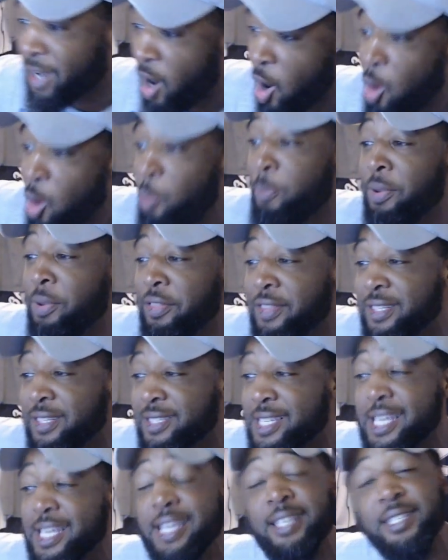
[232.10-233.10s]
open the
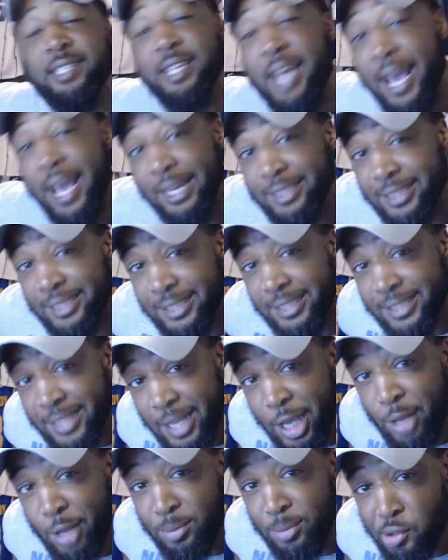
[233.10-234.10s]
season as the
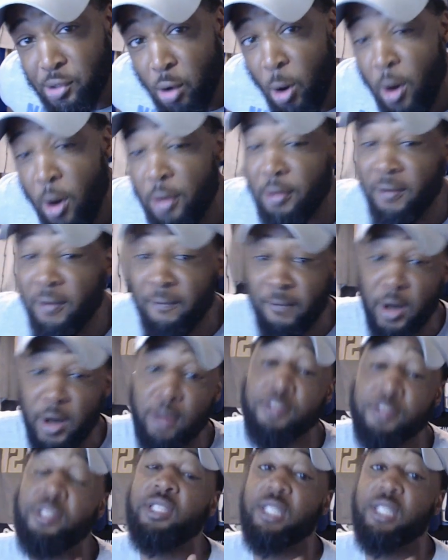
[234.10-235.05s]
team starter versus